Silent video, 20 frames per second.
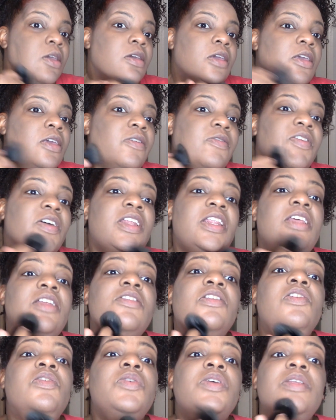If I
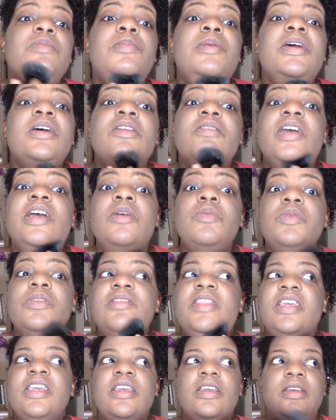didn't know any better, I would
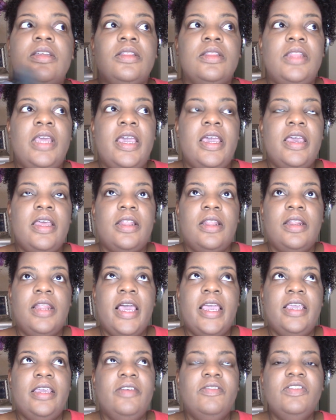think that,
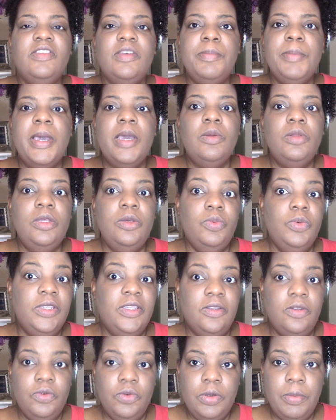like, if somebody was
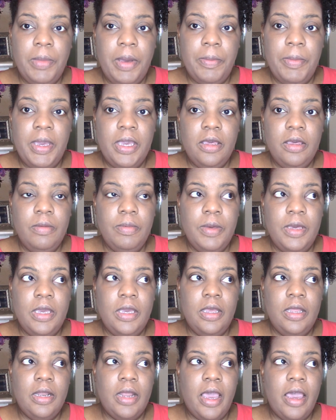doing my makeup
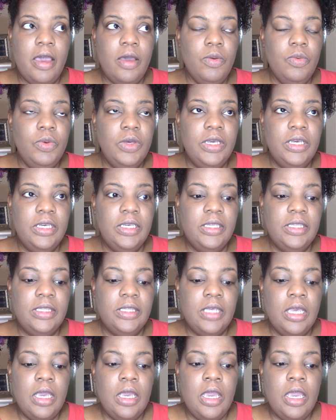and I
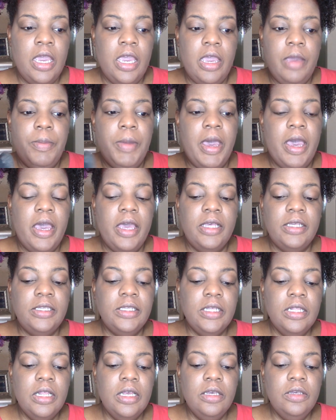had my eyes
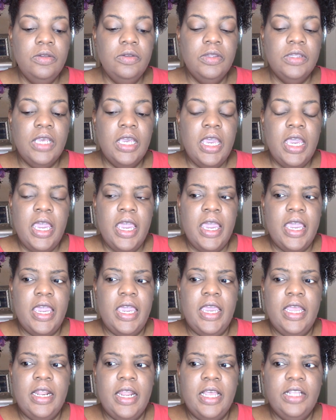closed
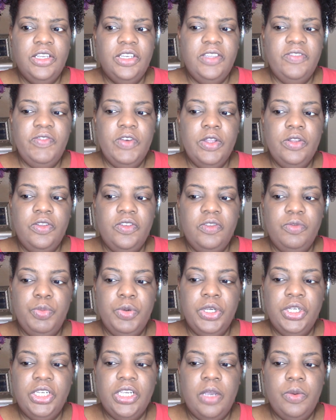and I just felt this
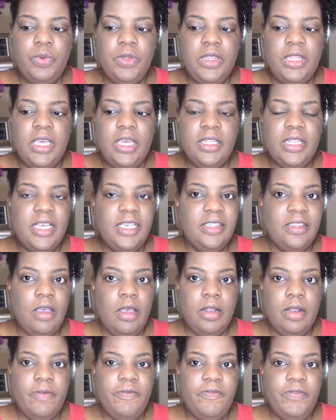brush, I would think that's
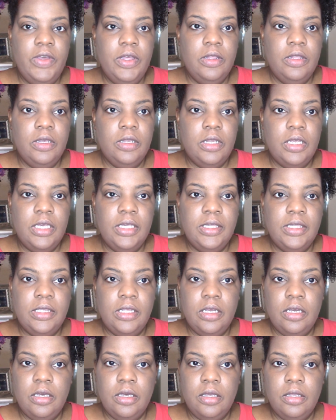all I'm feeling is
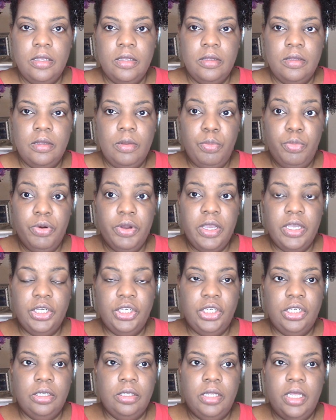the brush.